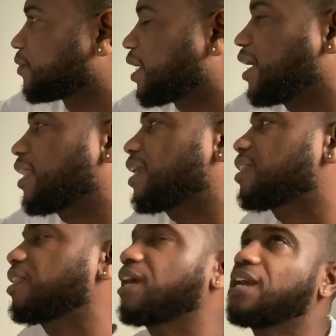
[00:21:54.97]
I like
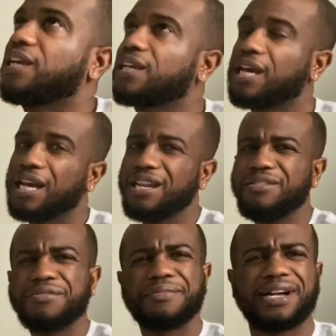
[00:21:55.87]
that. It kind of
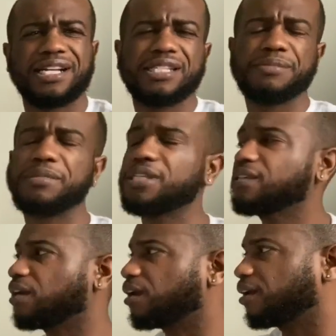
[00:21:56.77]
reminds me
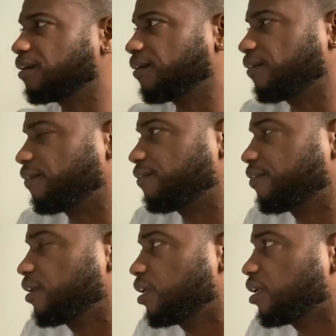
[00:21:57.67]
of,
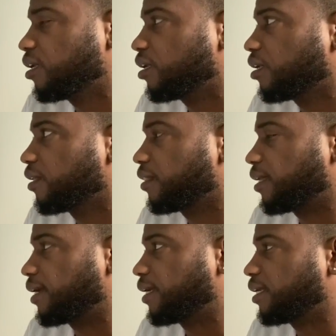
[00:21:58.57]

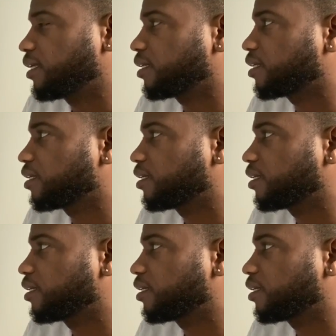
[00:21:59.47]
like,